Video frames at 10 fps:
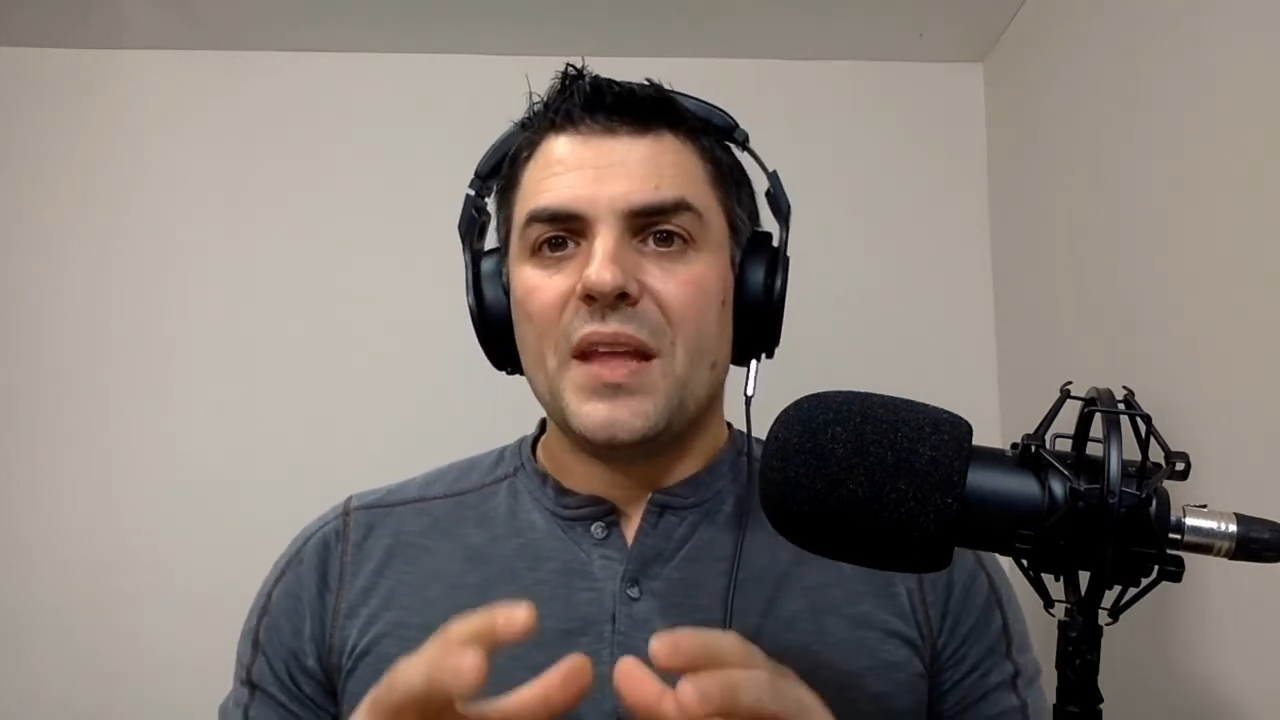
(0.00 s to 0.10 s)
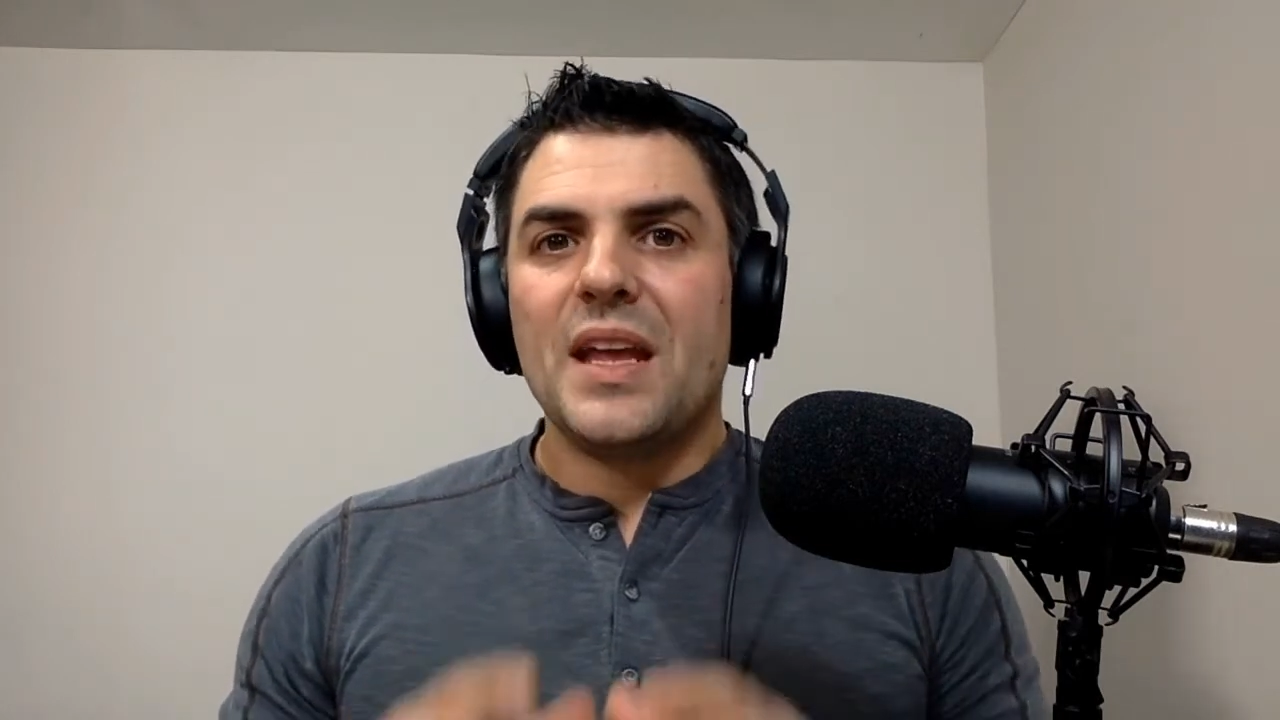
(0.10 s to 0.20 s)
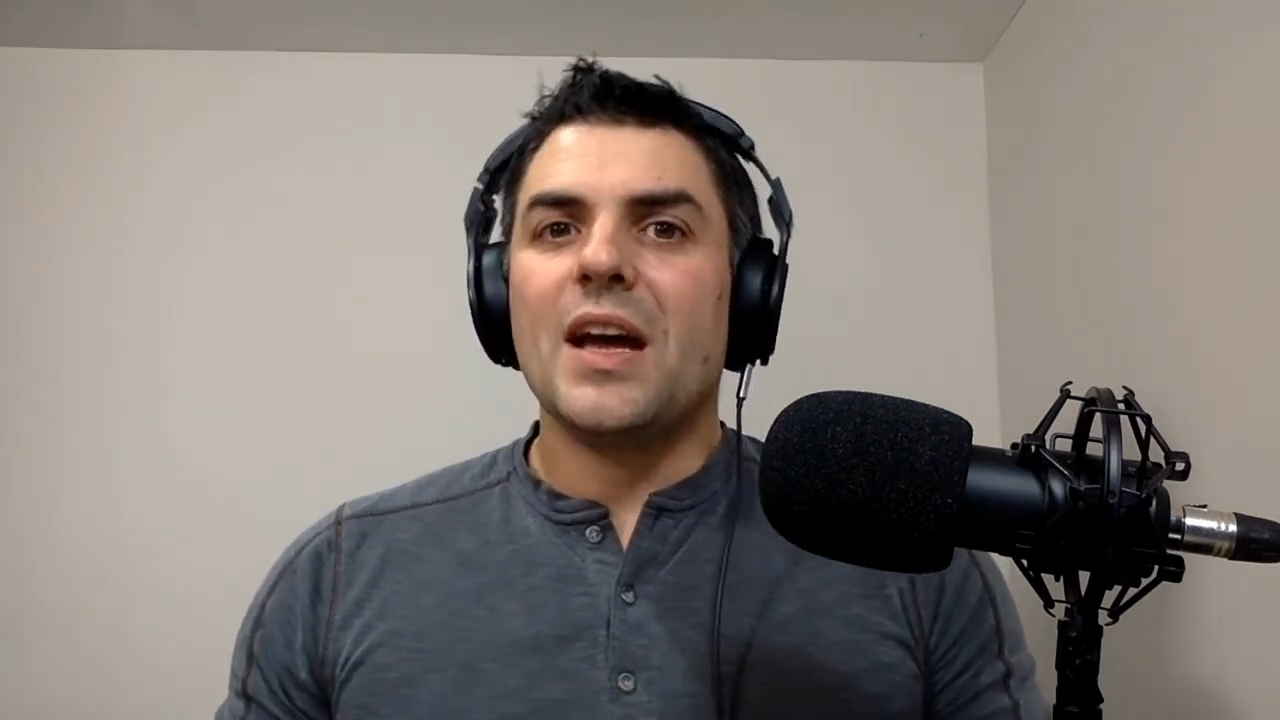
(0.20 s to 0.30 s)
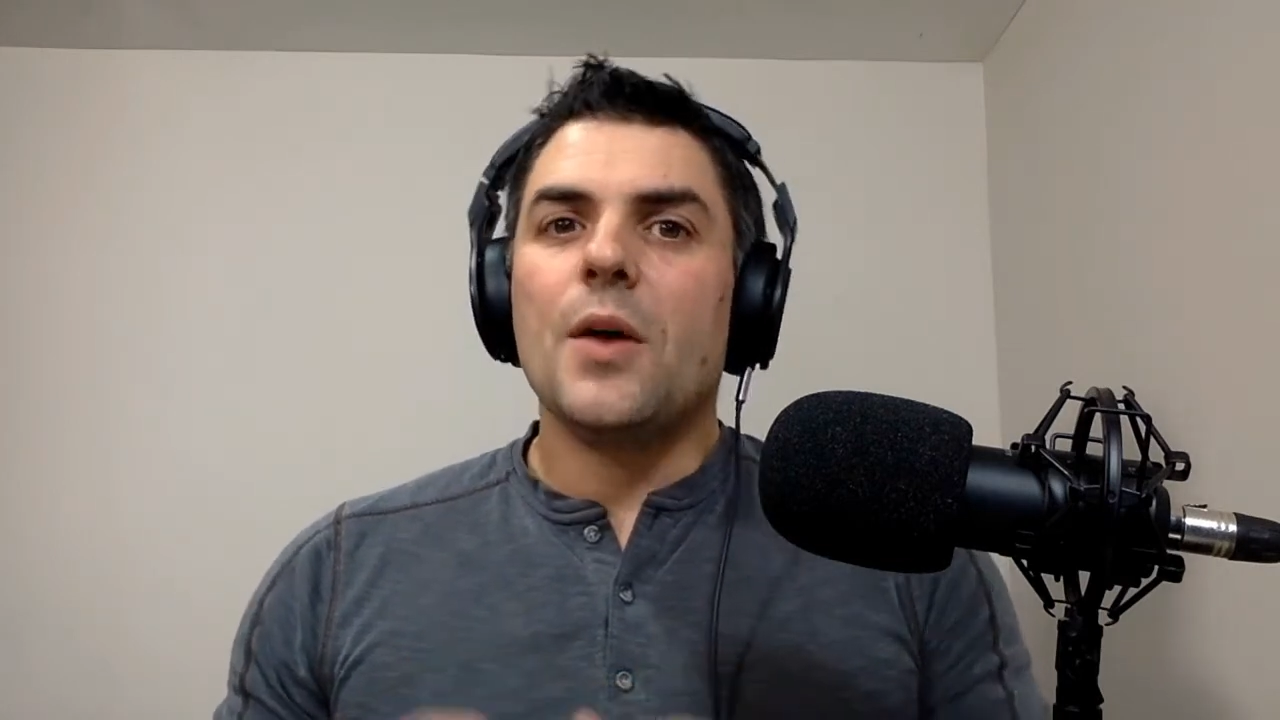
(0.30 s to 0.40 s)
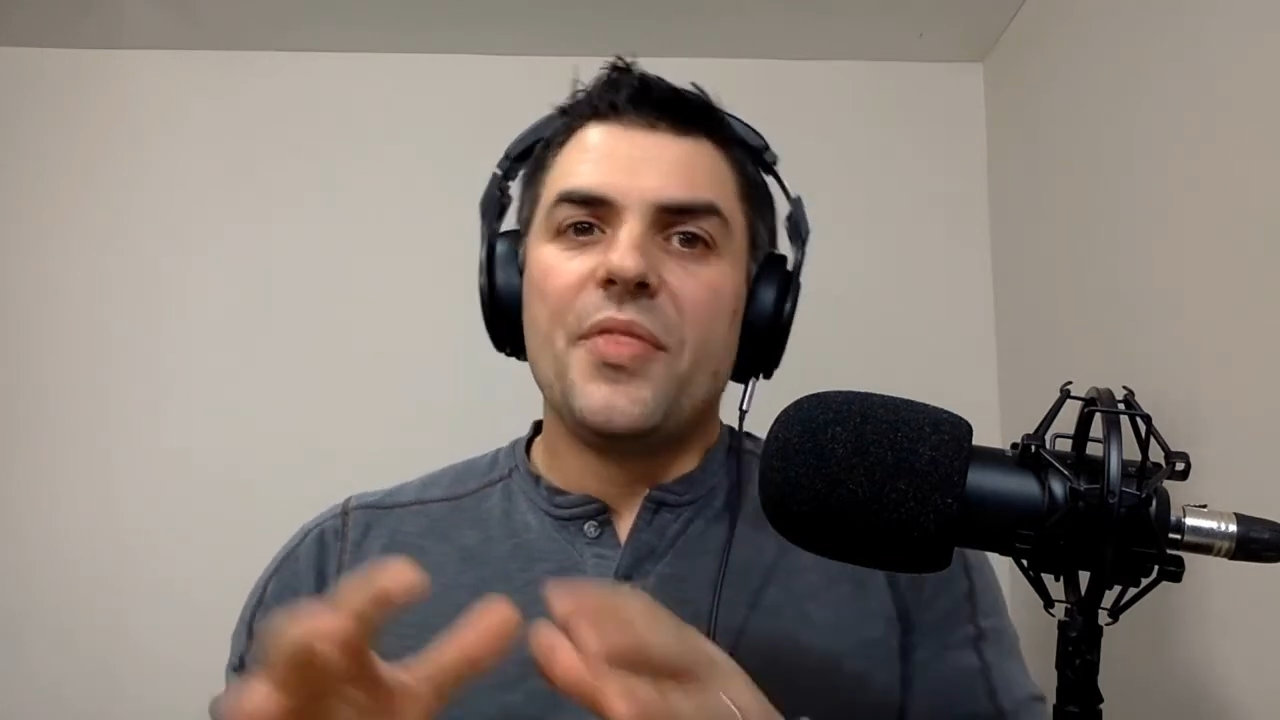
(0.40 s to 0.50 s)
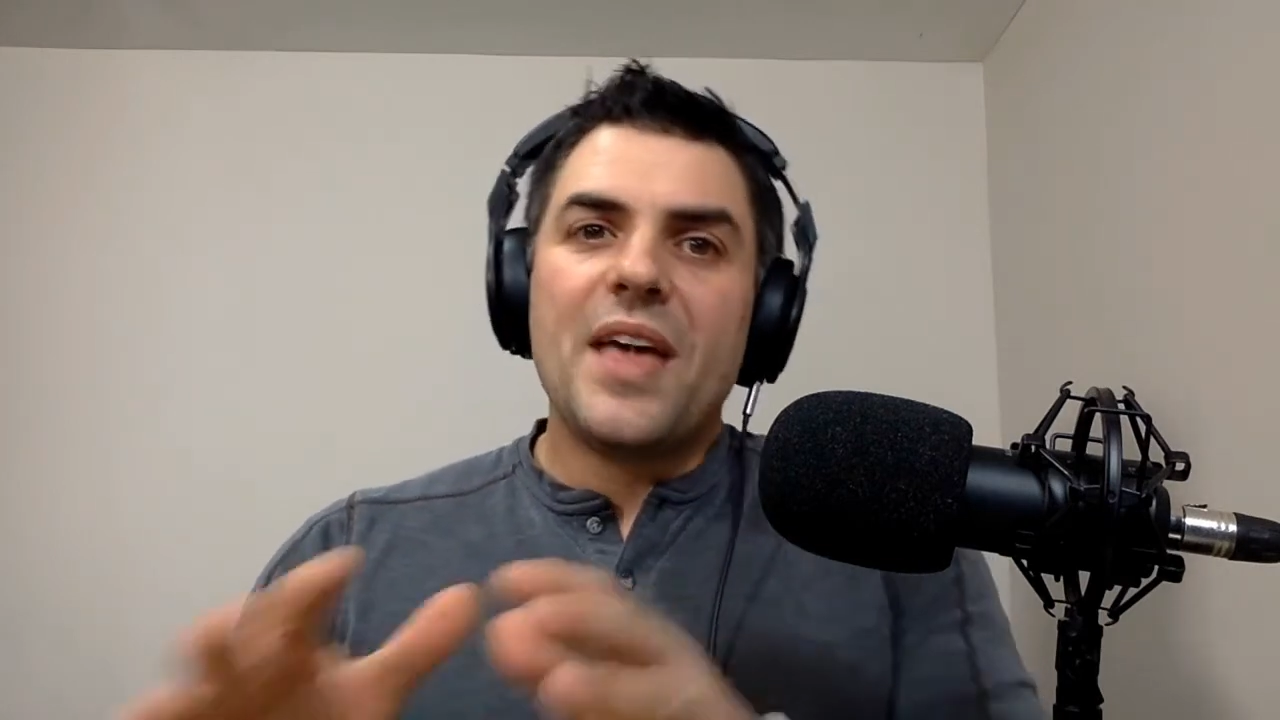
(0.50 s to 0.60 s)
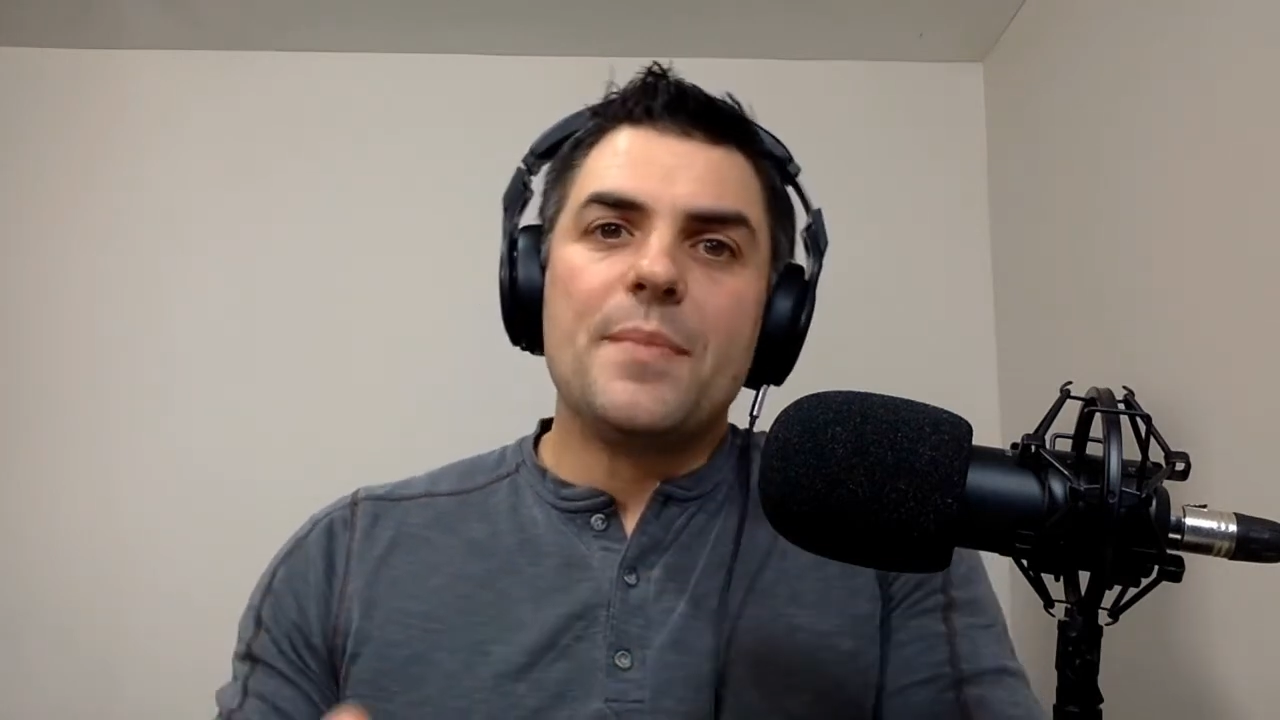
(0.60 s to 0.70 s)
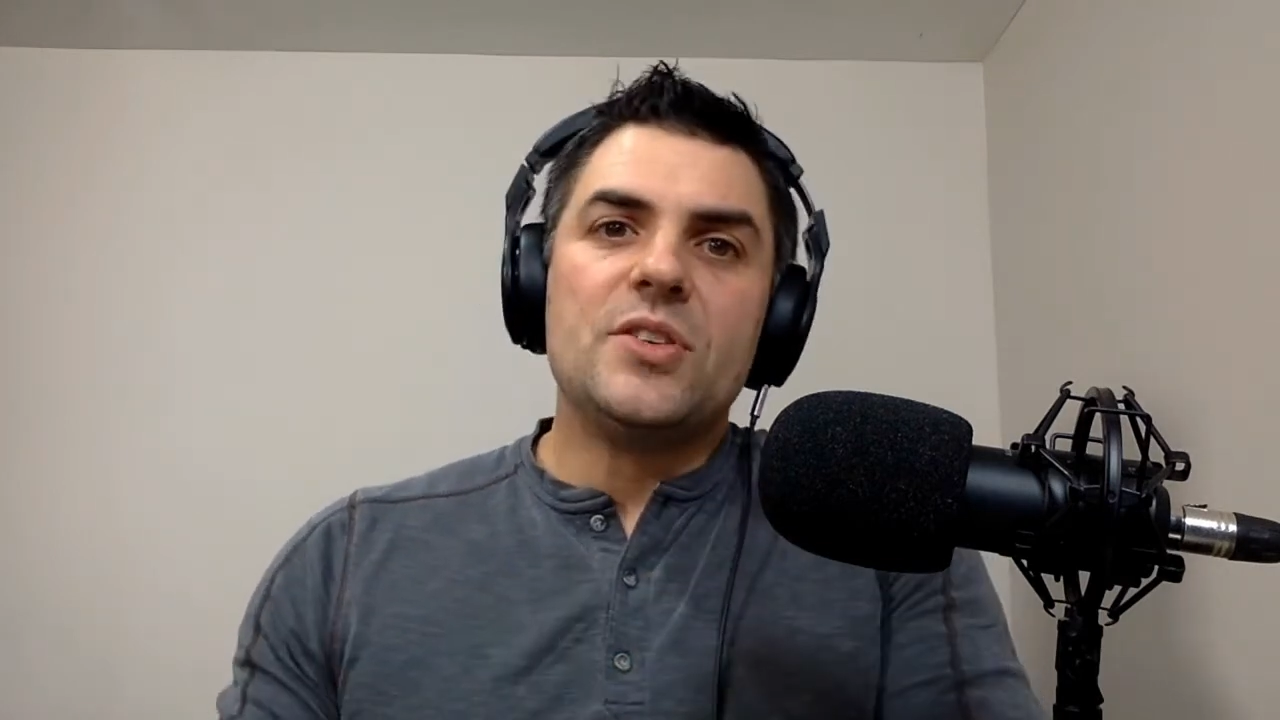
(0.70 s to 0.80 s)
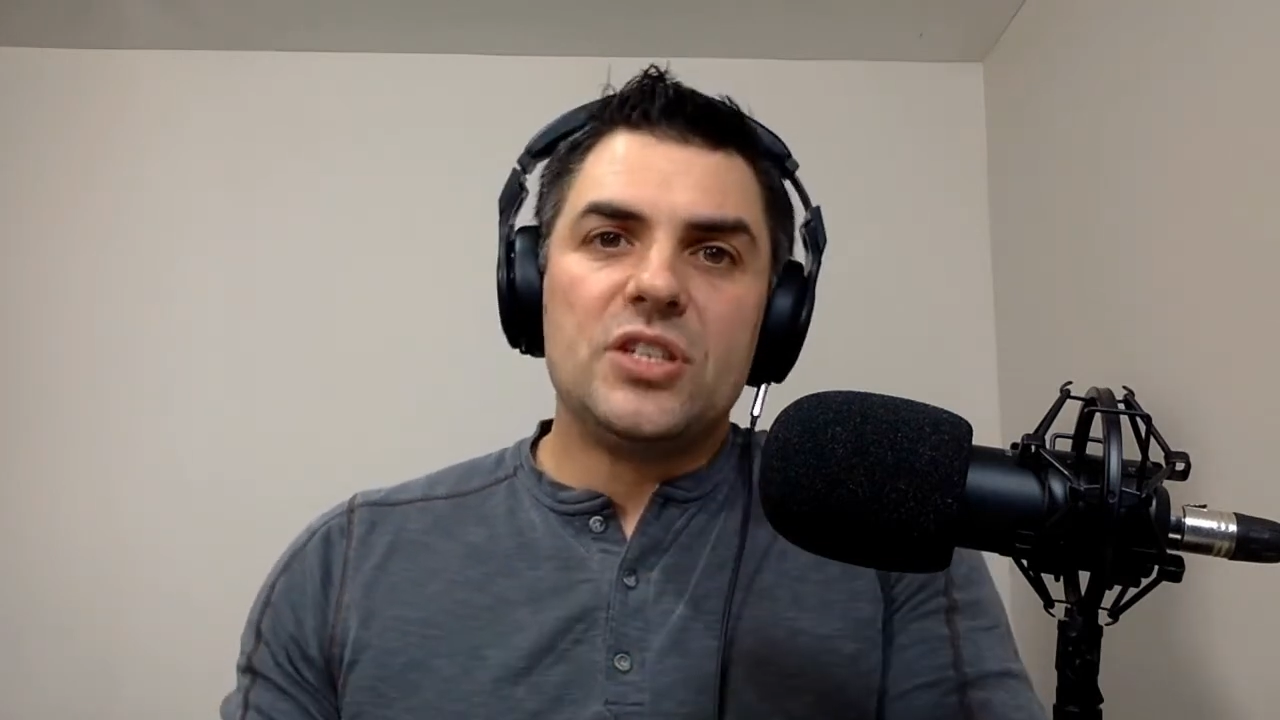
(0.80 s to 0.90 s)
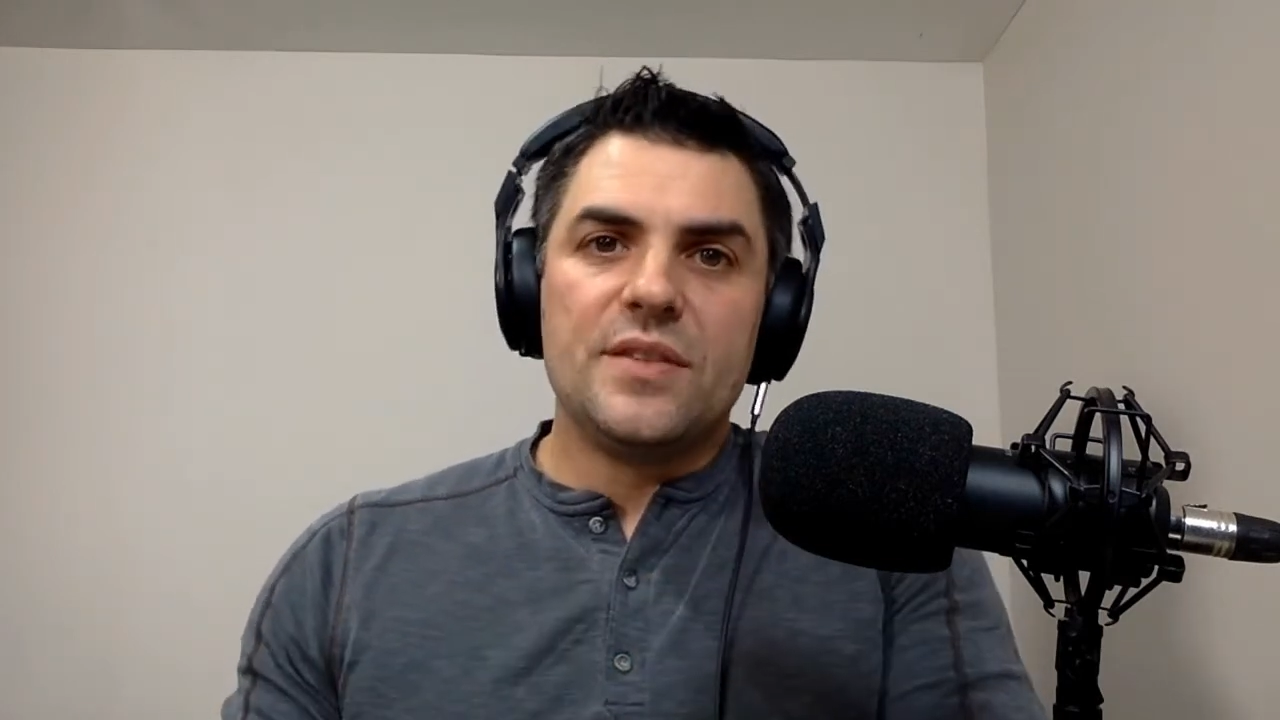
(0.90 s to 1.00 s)
and help
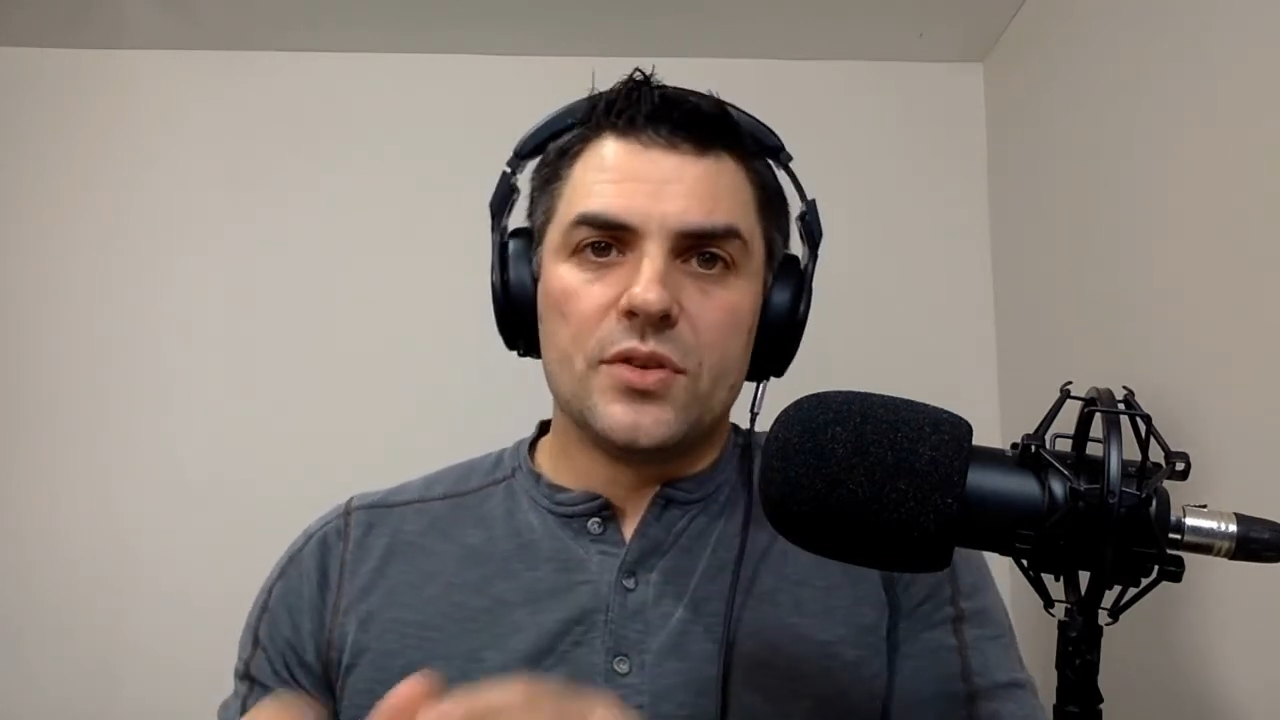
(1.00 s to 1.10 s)
them achieve